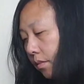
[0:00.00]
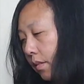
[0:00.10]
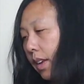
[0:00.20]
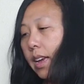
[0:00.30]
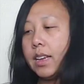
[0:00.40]

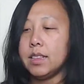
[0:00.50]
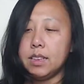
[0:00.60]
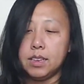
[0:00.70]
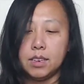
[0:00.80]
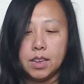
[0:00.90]
Okay, and
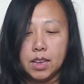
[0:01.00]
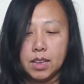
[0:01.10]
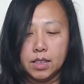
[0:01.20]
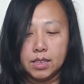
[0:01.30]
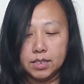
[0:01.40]
then
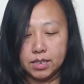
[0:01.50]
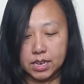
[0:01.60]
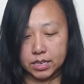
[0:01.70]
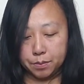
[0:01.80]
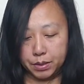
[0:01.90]
this
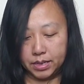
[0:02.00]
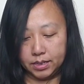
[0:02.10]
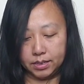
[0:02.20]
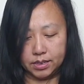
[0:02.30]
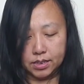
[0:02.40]
next
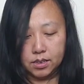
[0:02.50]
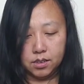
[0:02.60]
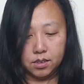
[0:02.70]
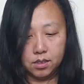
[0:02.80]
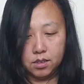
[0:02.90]
piece
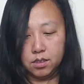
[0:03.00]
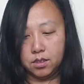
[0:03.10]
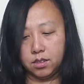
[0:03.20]
is,